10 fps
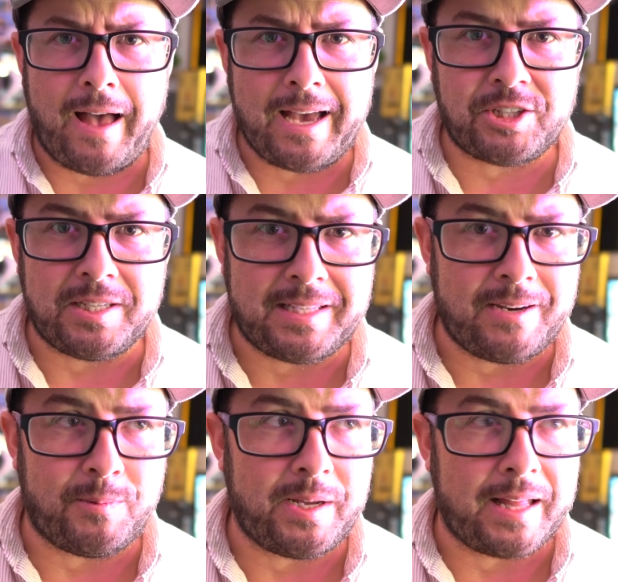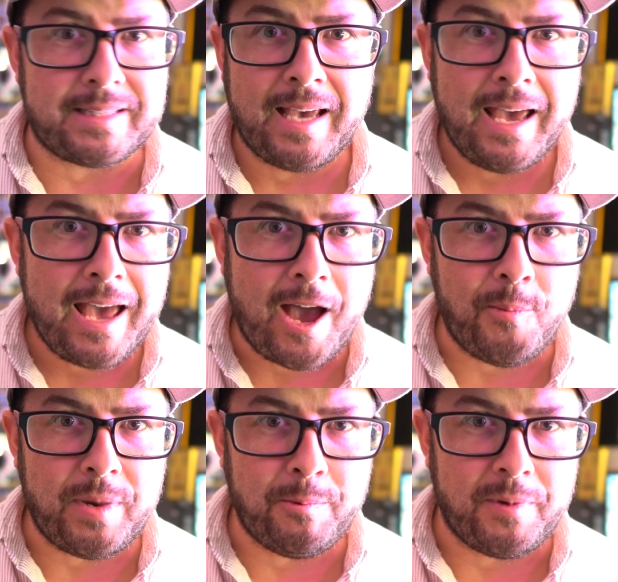I actually didn't realize how
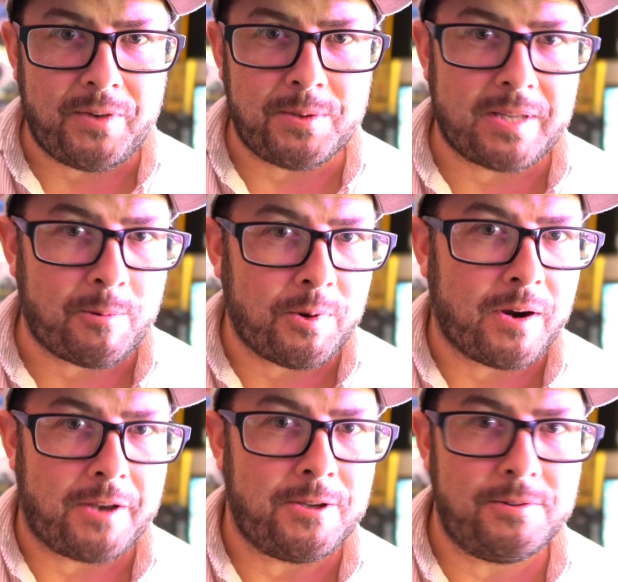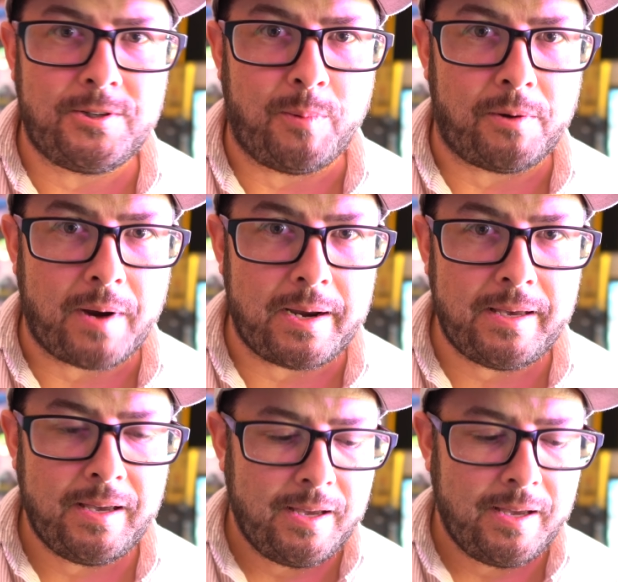many reviews there were on YouTube already.